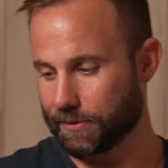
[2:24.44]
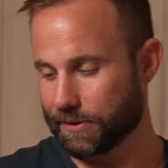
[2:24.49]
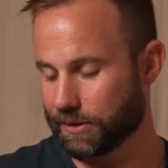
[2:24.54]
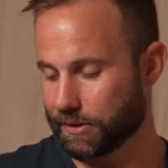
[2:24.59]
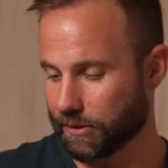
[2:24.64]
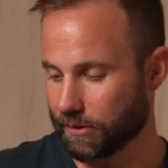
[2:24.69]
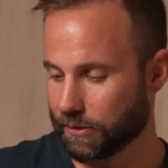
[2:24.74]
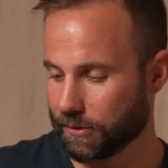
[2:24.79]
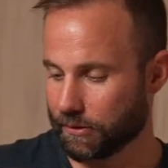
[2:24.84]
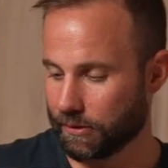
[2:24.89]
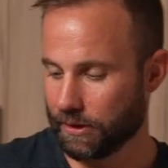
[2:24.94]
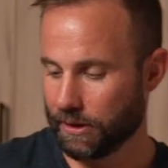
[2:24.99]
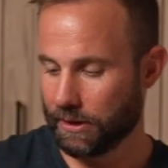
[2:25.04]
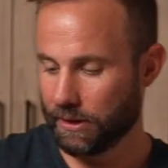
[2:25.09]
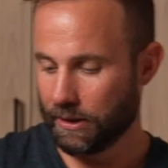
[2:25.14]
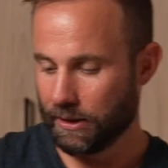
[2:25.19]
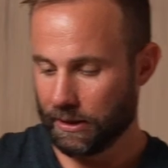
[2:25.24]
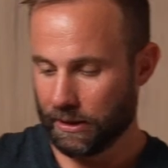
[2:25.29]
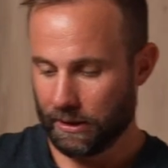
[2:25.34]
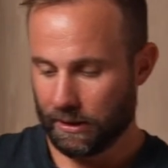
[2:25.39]
So
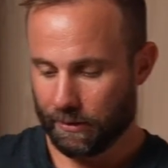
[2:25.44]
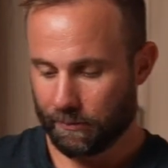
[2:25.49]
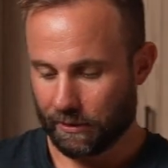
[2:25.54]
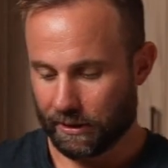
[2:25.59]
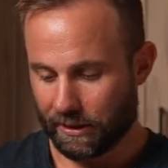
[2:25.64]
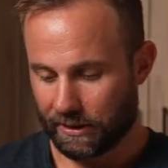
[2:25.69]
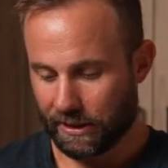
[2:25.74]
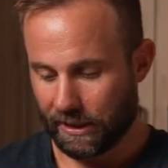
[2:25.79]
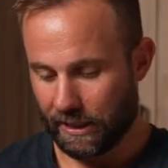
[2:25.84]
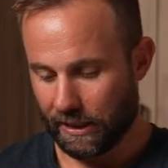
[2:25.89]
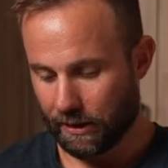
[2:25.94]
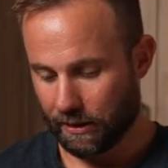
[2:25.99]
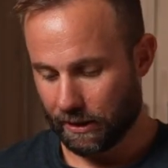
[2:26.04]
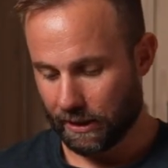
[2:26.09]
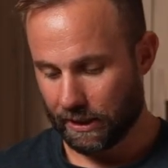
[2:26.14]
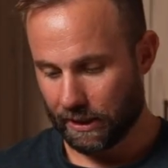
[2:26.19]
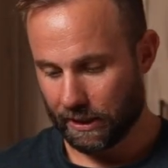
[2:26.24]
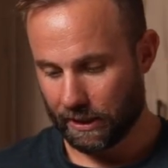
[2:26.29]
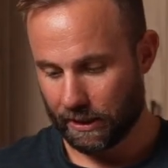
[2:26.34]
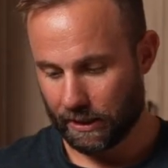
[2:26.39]
I'm going to take
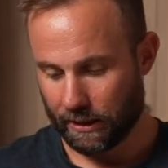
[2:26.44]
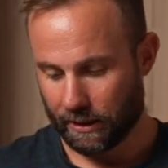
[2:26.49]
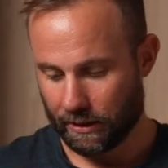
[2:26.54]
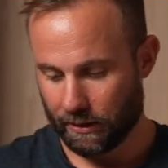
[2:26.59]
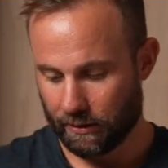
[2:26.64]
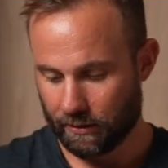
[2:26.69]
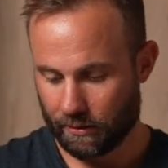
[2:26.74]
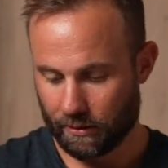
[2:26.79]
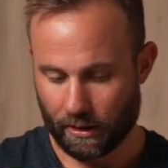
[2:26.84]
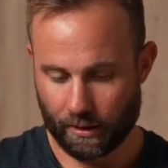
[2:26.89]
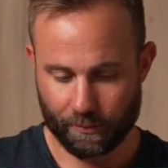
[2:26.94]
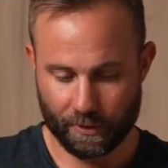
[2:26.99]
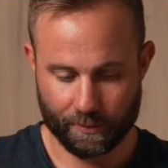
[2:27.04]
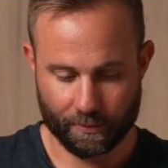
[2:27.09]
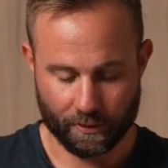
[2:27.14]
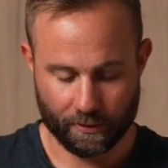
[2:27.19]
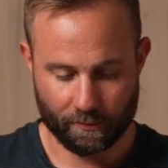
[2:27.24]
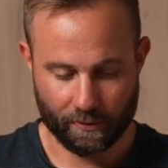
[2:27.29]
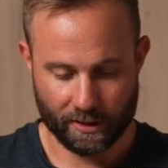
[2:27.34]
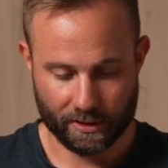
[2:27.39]
a
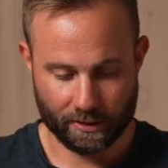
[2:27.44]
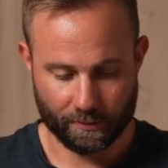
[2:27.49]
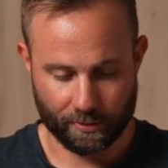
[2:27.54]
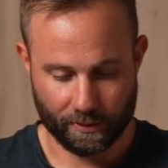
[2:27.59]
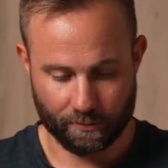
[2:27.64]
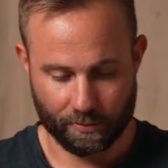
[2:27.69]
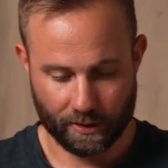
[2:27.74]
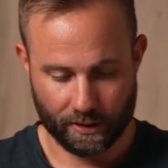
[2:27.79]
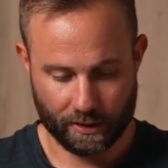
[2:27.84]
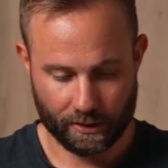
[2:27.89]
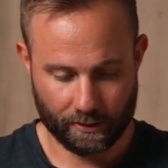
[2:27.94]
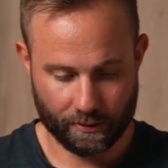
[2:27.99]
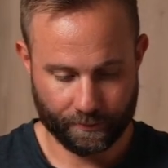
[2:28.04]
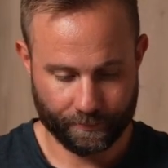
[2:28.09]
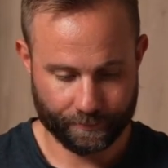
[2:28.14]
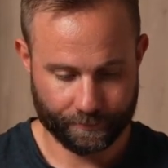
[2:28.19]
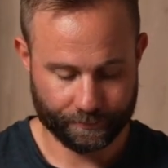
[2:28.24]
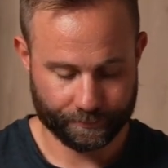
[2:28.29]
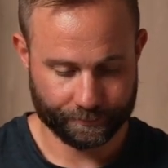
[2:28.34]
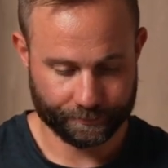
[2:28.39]
Hummingbird recipe bin.
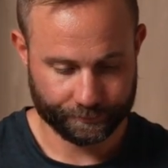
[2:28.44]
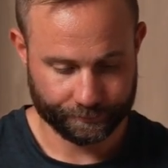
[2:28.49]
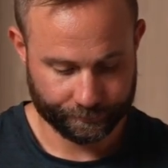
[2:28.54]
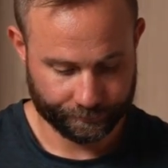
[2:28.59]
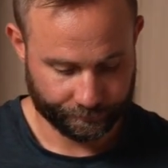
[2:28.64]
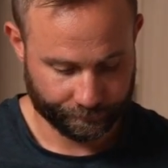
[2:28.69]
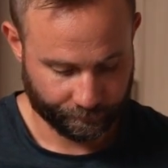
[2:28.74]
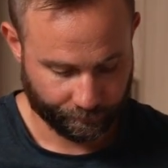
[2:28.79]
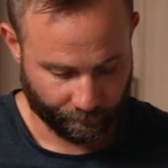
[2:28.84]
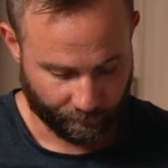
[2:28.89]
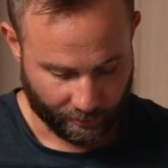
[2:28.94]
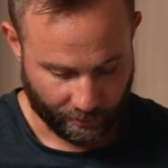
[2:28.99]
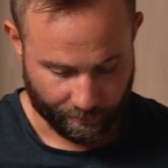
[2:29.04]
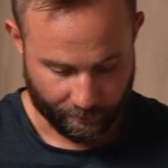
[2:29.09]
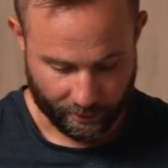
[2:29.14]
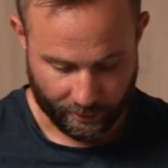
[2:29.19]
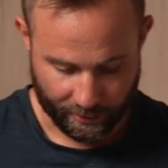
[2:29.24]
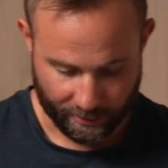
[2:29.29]
I'm going to